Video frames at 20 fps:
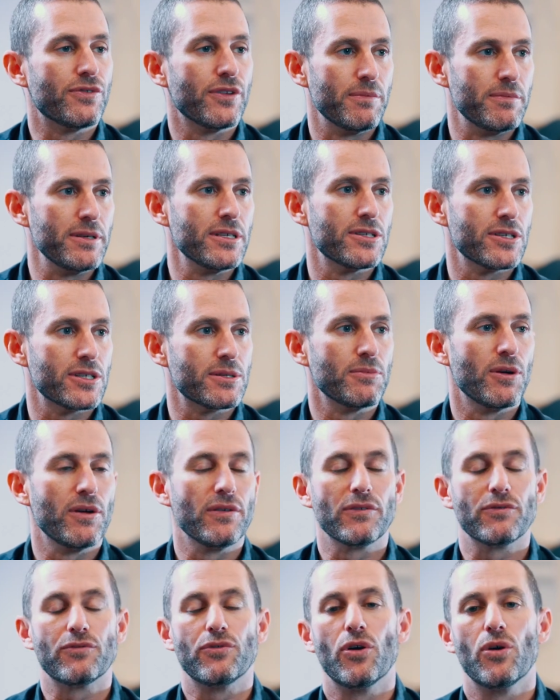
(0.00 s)
for the business
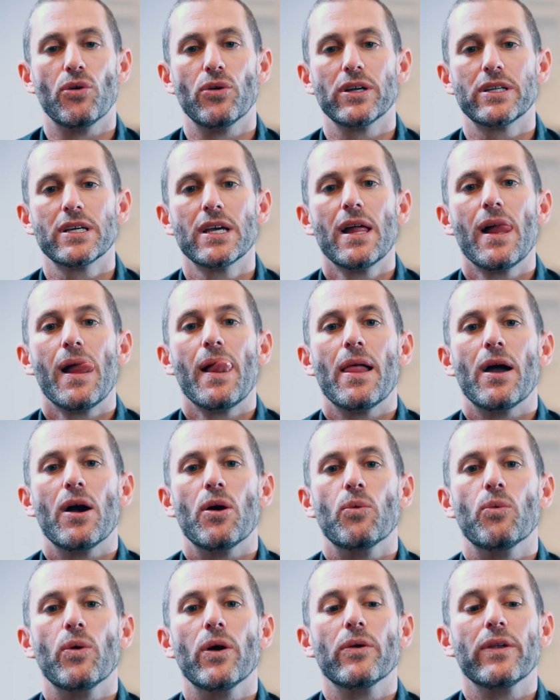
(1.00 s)
moving forward.
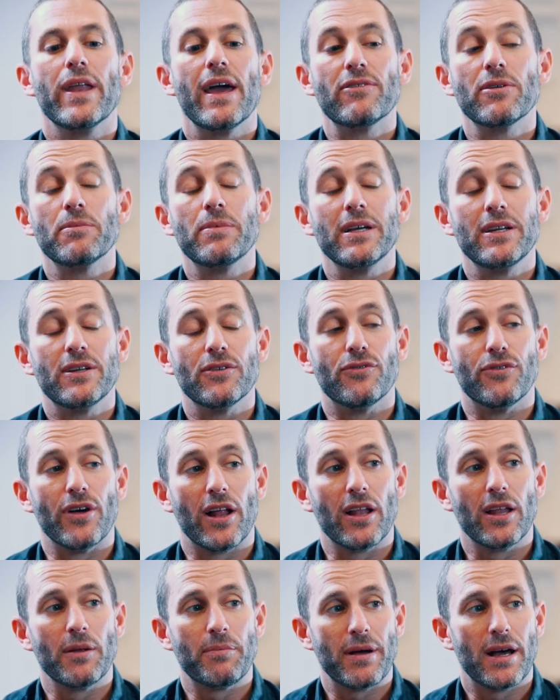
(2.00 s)
We'll never be a
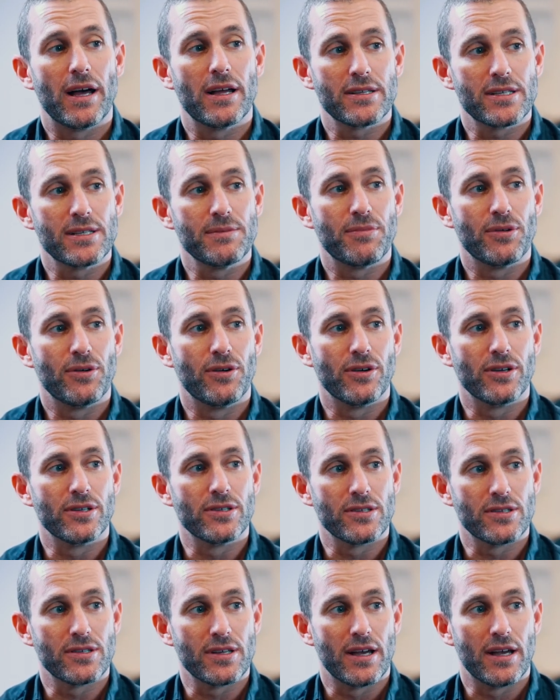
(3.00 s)
developer. It's
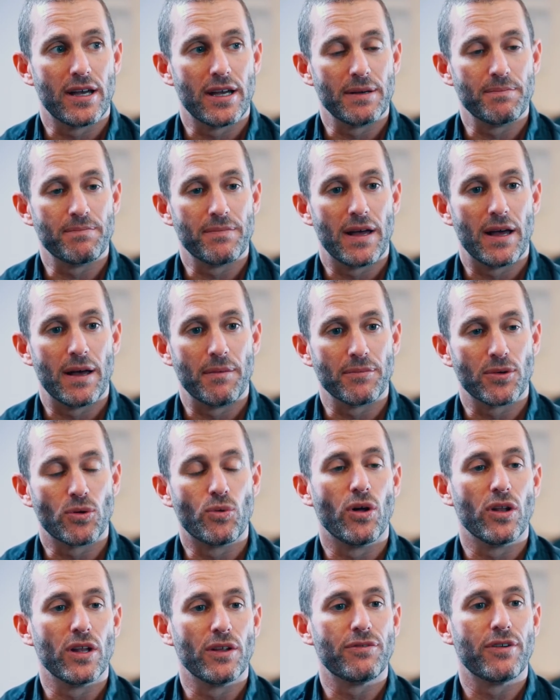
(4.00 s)
important I
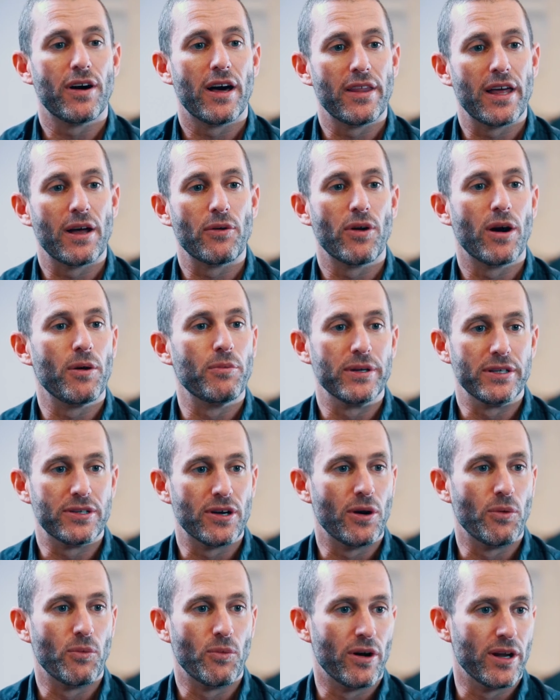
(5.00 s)
qualify that role. We
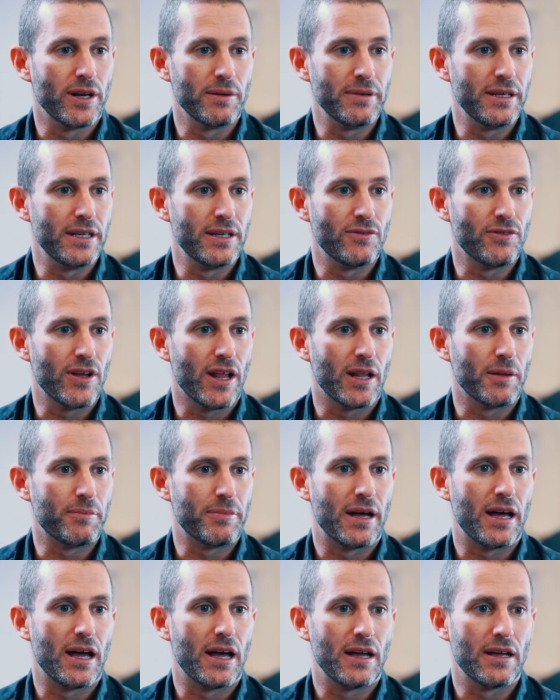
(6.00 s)
don't want to be a
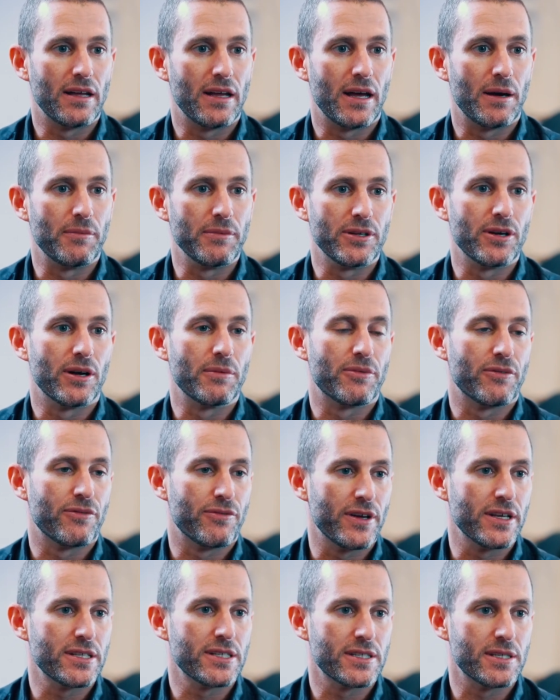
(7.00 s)
developer. We don't
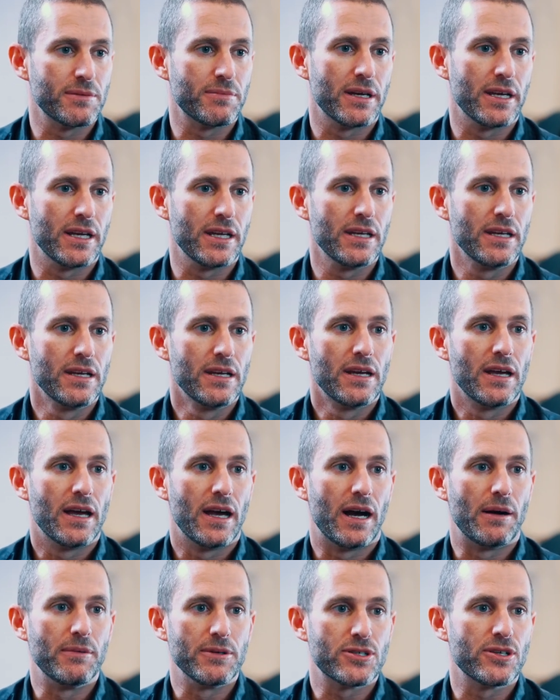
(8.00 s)
profess to be.
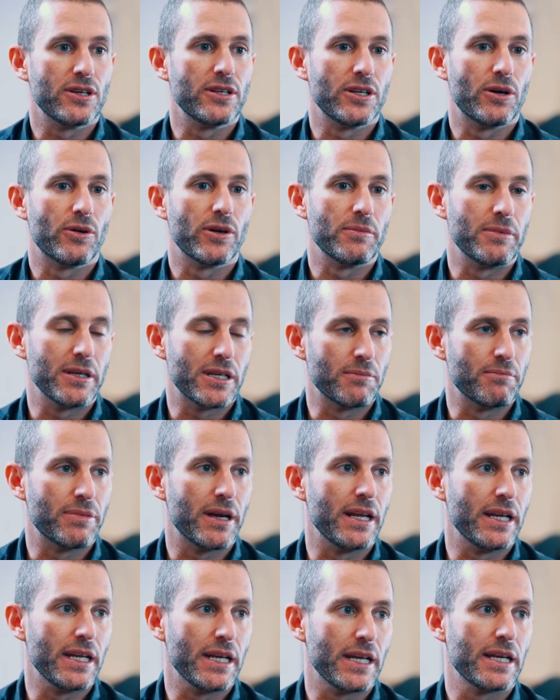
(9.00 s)
We certainly don't want to be
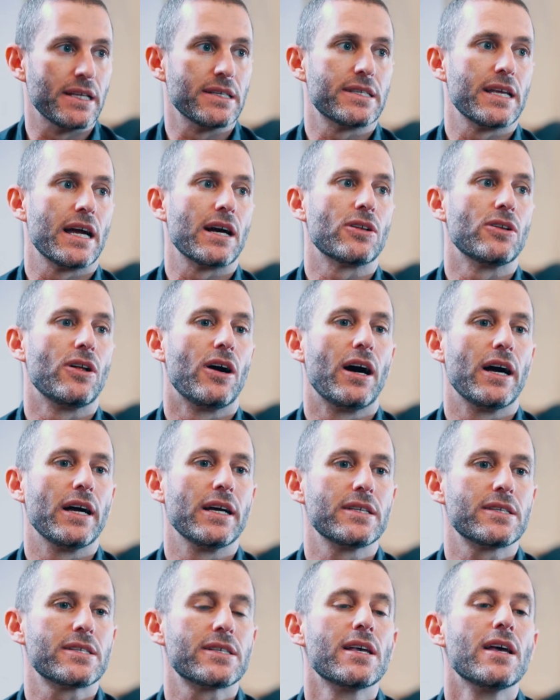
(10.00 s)
competing against our
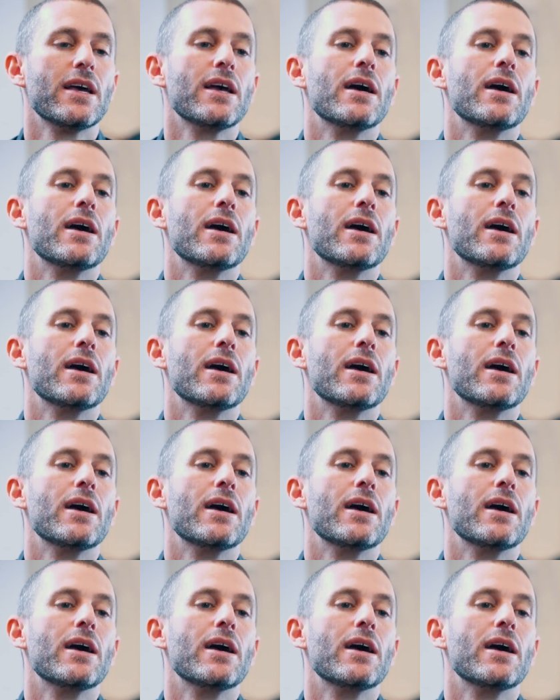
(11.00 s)
clients.